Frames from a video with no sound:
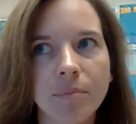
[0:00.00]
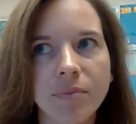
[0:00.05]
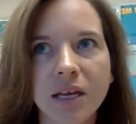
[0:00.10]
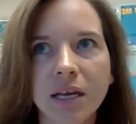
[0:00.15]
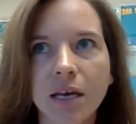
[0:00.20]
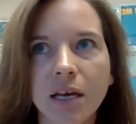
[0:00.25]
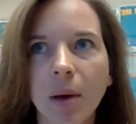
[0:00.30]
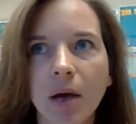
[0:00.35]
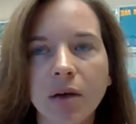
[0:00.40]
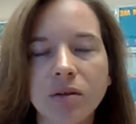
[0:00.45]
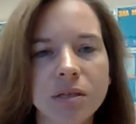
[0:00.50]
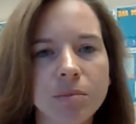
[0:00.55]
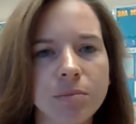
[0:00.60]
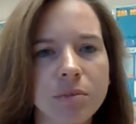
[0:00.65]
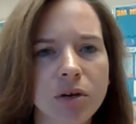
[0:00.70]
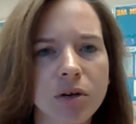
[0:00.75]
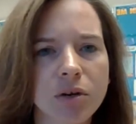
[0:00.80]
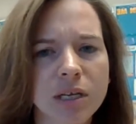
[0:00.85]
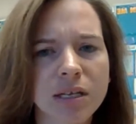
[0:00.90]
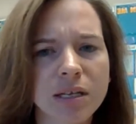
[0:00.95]
think about some
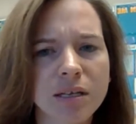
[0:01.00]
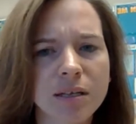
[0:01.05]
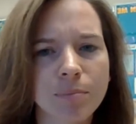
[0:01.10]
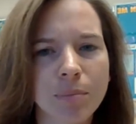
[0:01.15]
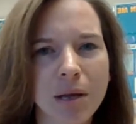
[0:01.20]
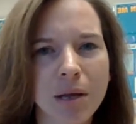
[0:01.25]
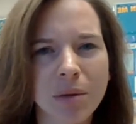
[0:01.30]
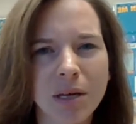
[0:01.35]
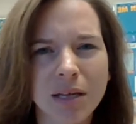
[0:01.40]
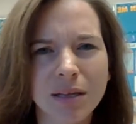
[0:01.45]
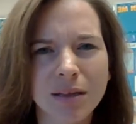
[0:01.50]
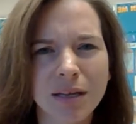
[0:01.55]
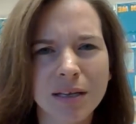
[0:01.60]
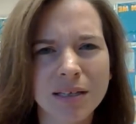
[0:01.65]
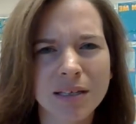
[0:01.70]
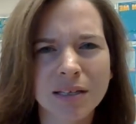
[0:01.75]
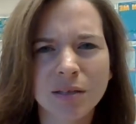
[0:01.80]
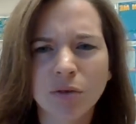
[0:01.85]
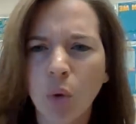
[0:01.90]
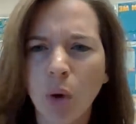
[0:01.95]
learning that maybe they
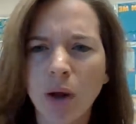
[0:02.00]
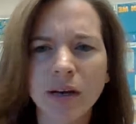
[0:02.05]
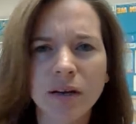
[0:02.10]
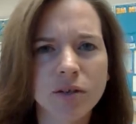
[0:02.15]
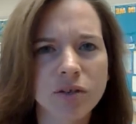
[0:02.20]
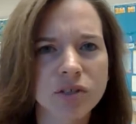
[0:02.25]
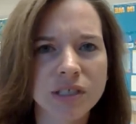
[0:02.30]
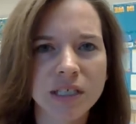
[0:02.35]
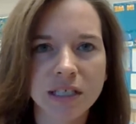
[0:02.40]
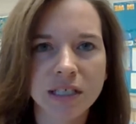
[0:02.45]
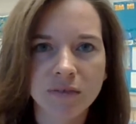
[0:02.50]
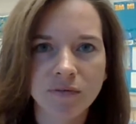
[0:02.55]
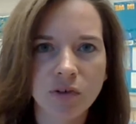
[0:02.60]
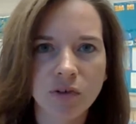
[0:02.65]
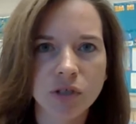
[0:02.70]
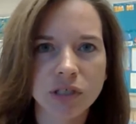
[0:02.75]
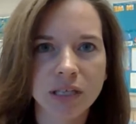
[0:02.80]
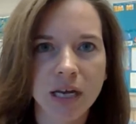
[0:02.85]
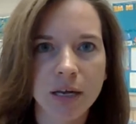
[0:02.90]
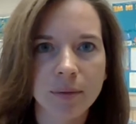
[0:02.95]
didn't quite understand the
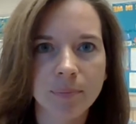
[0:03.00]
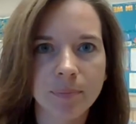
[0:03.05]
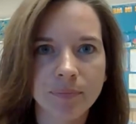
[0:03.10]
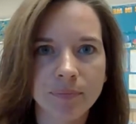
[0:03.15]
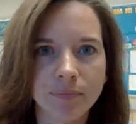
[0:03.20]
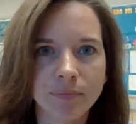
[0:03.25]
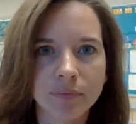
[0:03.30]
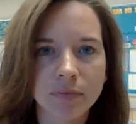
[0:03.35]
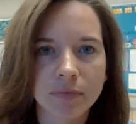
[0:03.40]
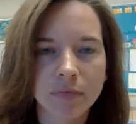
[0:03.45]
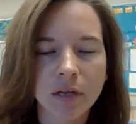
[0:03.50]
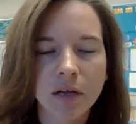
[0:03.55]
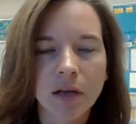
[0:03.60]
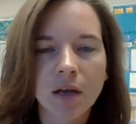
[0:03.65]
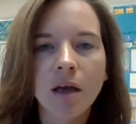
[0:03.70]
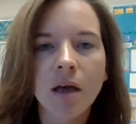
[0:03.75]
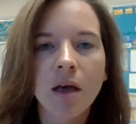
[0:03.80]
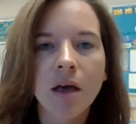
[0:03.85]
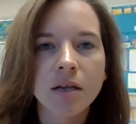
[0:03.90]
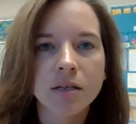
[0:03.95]
first time.
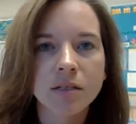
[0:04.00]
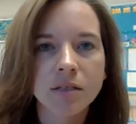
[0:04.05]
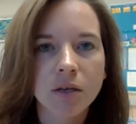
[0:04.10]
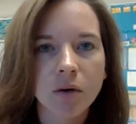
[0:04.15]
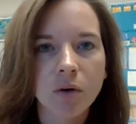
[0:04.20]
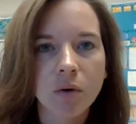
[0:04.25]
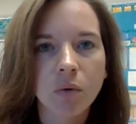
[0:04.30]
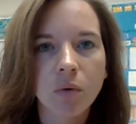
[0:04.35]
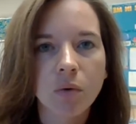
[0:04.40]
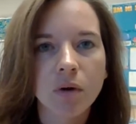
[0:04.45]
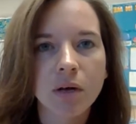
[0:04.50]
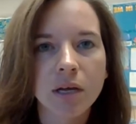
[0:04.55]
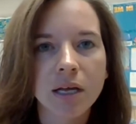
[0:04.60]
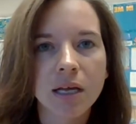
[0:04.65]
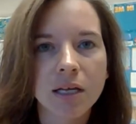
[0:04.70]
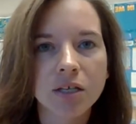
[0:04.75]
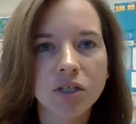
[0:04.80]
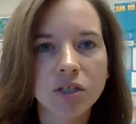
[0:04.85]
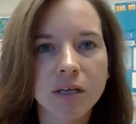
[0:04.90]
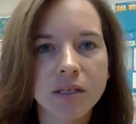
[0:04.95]
So
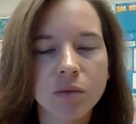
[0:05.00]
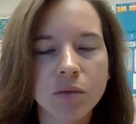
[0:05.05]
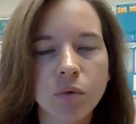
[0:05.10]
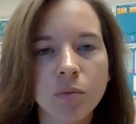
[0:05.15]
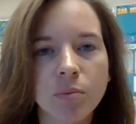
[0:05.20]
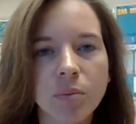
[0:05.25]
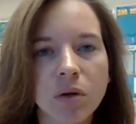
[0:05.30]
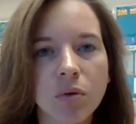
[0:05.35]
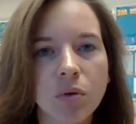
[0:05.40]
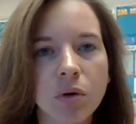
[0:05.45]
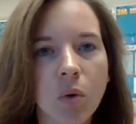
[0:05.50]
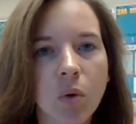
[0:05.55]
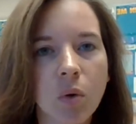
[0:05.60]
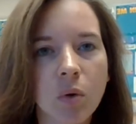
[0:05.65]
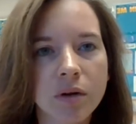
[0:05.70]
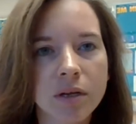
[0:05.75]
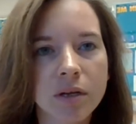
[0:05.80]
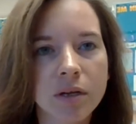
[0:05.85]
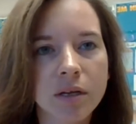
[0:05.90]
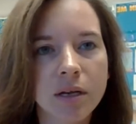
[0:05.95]
each lesson will be
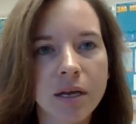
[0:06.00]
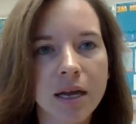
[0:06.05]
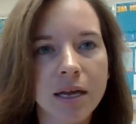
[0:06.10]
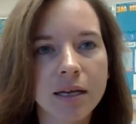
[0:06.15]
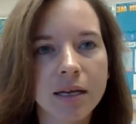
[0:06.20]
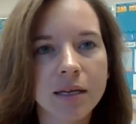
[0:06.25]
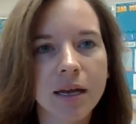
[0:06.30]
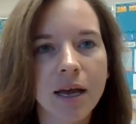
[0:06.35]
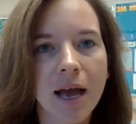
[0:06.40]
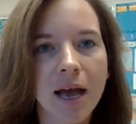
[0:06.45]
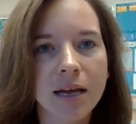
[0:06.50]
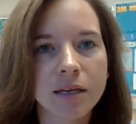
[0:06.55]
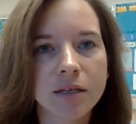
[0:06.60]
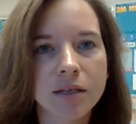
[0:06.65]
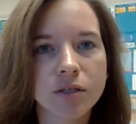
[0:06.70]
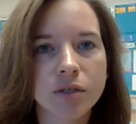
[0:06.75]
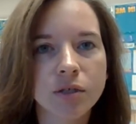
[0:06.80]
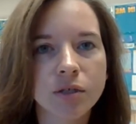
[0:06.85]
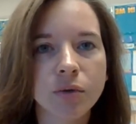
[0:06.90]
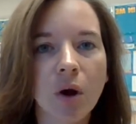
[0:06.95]
recorded and
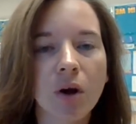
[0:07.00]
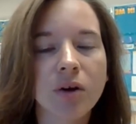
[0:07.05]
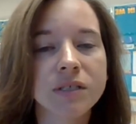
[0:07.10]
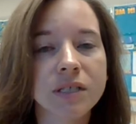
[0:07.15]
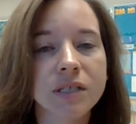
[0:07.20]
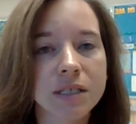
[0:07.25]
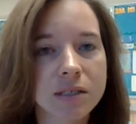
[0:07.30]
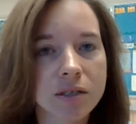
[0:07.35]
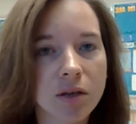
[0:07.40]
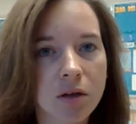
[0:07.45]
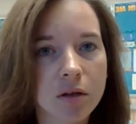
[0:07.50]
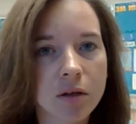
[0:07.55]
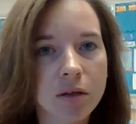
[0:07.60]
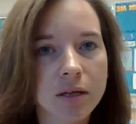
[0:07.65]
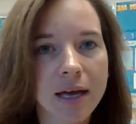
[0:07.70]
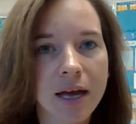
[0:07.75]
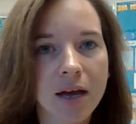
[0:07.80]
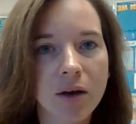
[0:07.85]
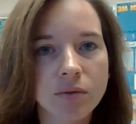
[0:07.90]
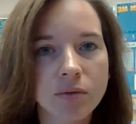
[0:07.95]
added to our Seesaw
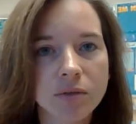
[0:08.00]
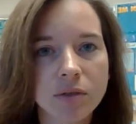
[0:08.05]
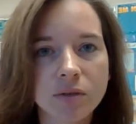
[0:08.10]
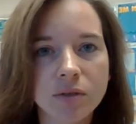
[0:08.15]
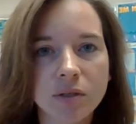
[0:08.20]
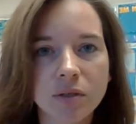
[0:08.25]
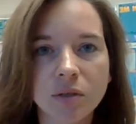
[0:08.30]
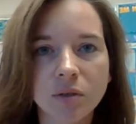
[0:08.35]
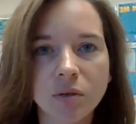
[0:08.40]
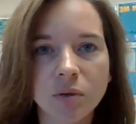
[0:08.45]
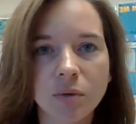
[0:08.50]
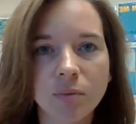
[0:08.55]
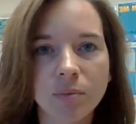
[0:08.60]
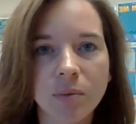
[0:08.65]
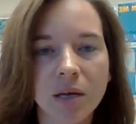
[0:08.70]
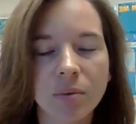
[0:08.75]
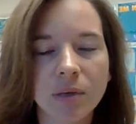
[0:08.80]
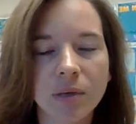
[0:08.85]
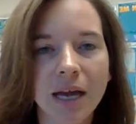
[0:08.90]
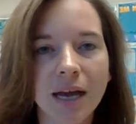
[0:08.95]
account, so students will
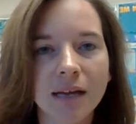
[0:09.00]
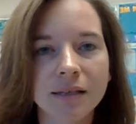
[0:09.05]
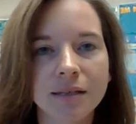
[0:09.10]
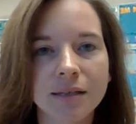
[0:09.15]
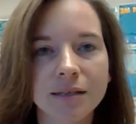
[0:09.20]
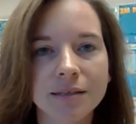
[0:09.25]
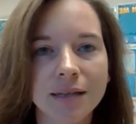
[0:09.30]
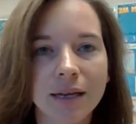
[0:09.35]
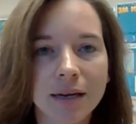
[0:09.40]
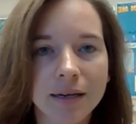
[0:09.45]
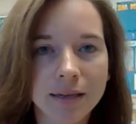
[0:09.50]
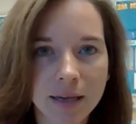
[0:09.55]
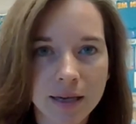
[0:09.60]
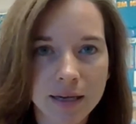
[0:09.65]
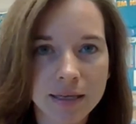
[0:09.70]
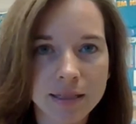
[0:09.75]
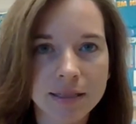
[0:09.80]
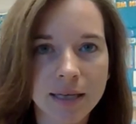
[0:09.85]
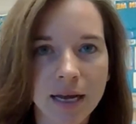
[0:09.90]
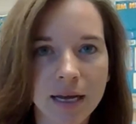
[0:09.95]
be able to access that at
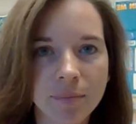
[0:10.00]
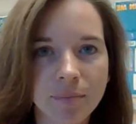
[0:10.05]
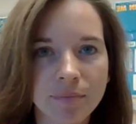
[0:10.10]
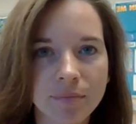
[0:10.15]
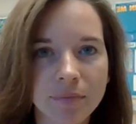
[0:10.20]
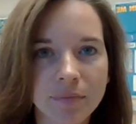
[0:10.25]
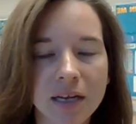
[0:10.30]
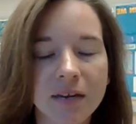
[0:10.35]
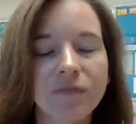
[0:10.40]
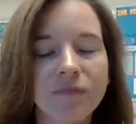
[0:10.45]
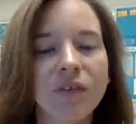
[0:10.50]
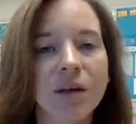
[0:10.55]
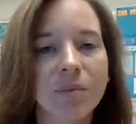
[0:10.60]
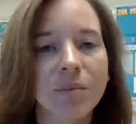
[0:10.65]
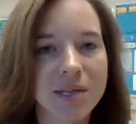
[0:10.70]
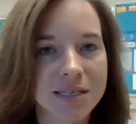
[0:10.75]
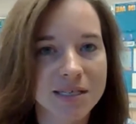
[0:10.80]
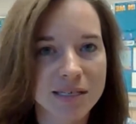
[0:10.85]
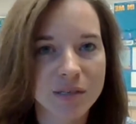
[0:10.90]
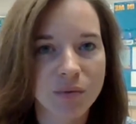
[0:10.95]
any time, and
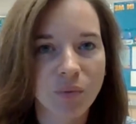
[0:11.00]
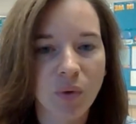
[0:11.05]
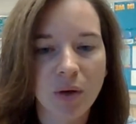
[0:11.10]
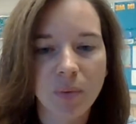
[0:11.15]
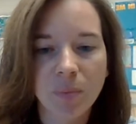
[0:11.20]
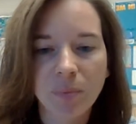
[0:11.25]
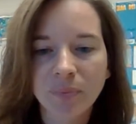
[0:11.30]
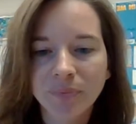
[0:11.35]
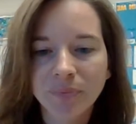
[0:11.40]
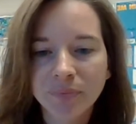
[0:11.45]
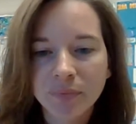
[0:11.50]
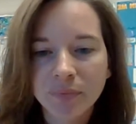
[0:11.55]
families as well.